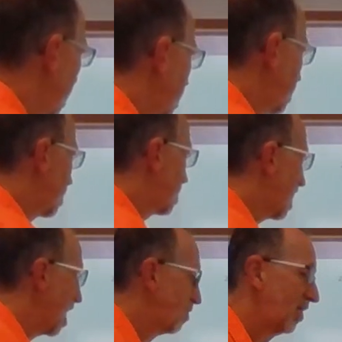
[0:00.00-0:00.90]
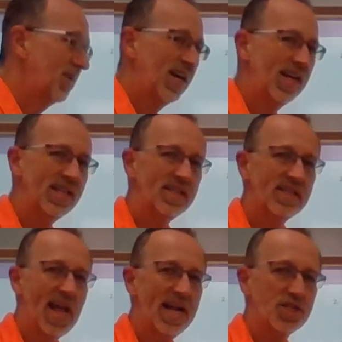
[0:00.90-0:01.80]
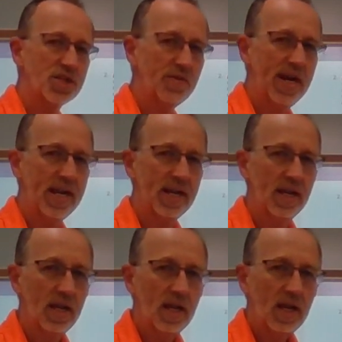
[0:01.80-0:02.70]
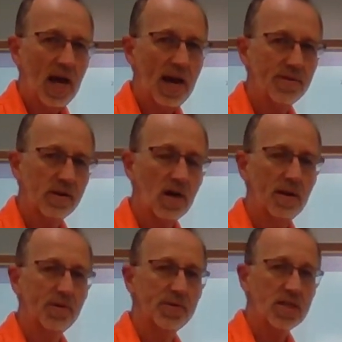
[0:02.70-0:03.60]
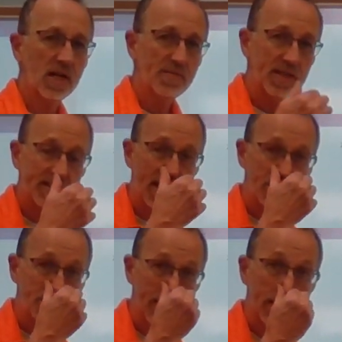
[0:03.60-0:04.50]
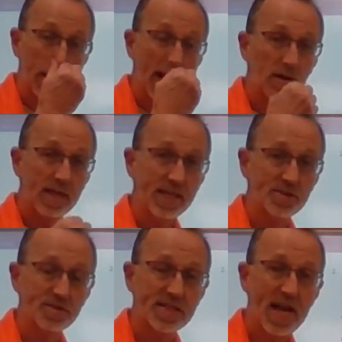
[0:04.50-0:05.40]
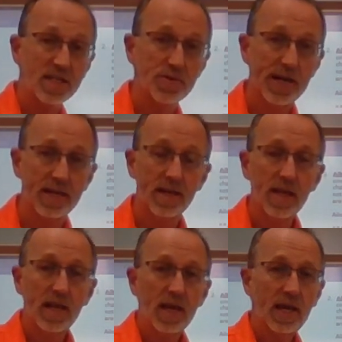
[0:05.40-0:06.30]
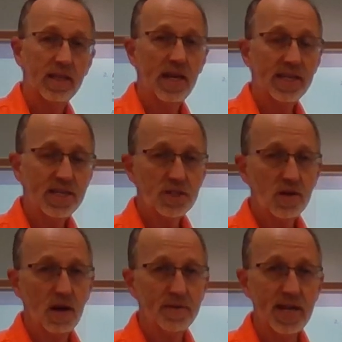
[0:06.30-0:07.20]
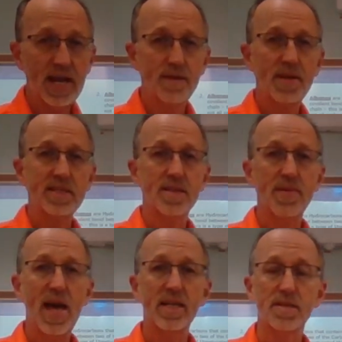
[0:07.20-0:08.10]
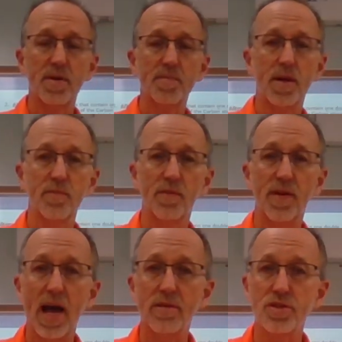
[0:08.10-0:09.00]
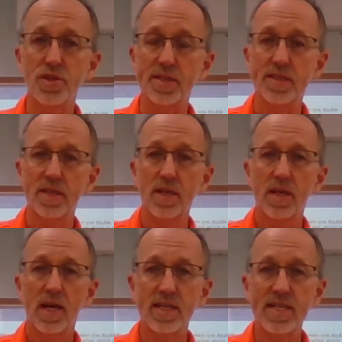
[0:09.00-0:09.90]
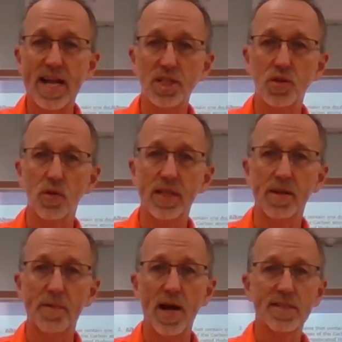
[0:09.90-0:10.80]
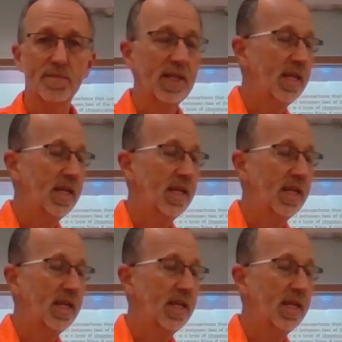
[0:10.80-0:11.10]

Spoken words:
This is a type of unsaturated hydrocarbon. We talked about saturated. Alkanes are saturated in that each carbon atom has the maximum number of hydrogens attached to it that it possibly